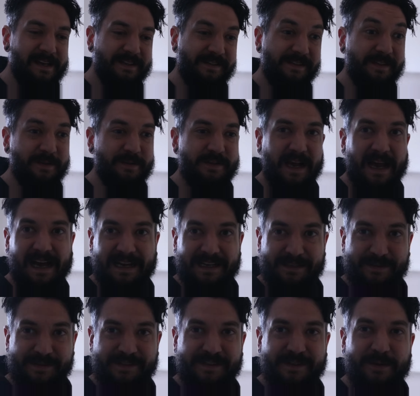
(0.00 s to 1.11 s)
such
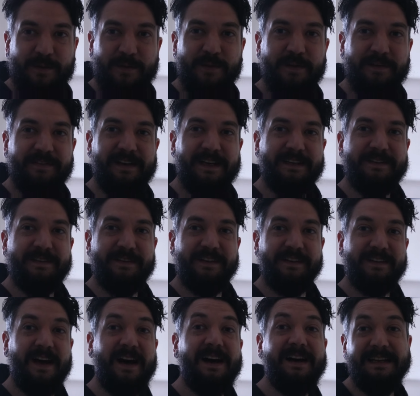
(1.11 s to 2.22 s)
as the fact
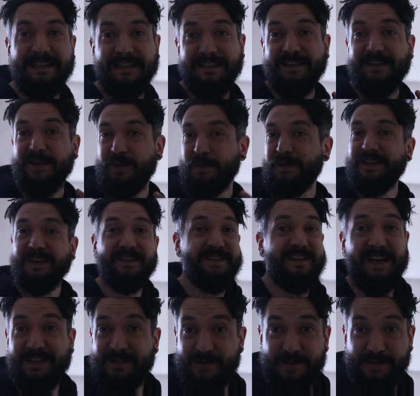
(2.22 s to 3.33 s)
that I like going on
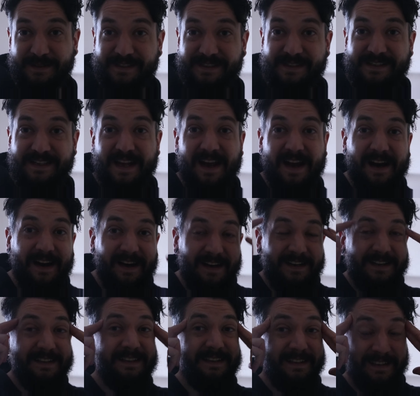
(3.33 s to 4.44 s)
tangents.
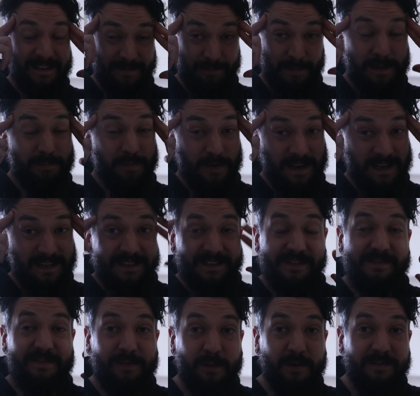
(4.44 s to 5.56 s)
My brain
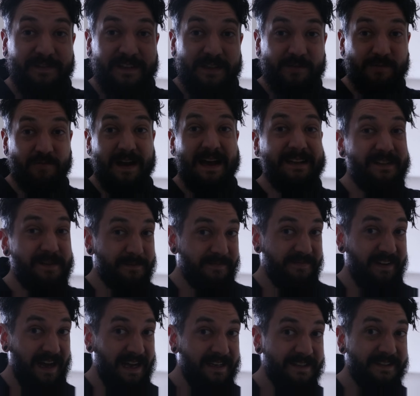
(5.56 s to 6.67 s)
is full of these random
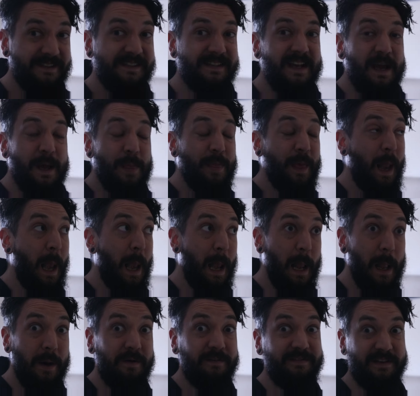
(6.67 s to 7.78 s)
facts that
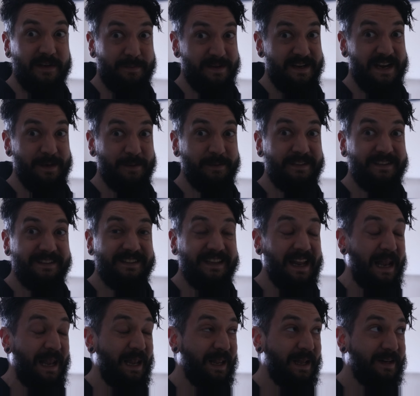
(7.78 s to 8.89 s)
love coming out,
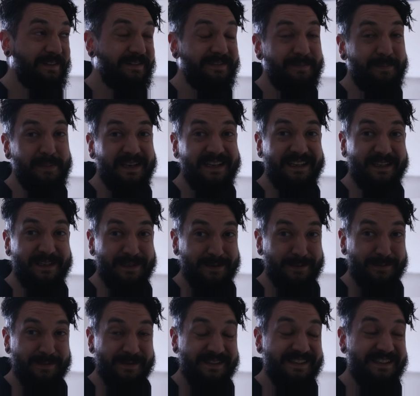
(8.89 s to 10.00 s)
that love being
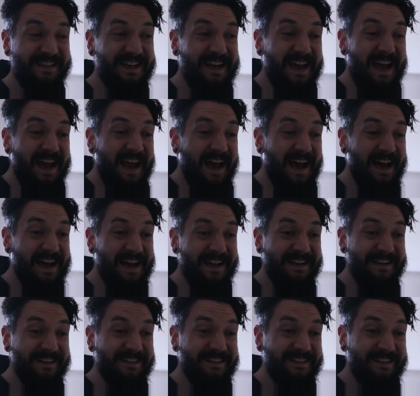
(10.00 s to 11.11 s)
used.
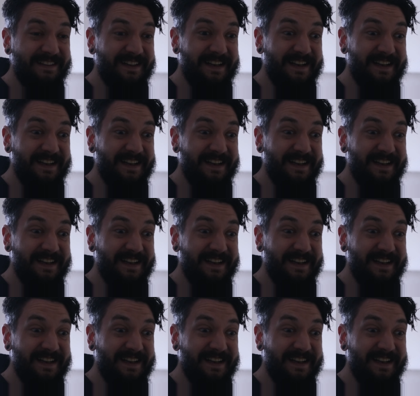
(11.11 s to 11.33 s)
And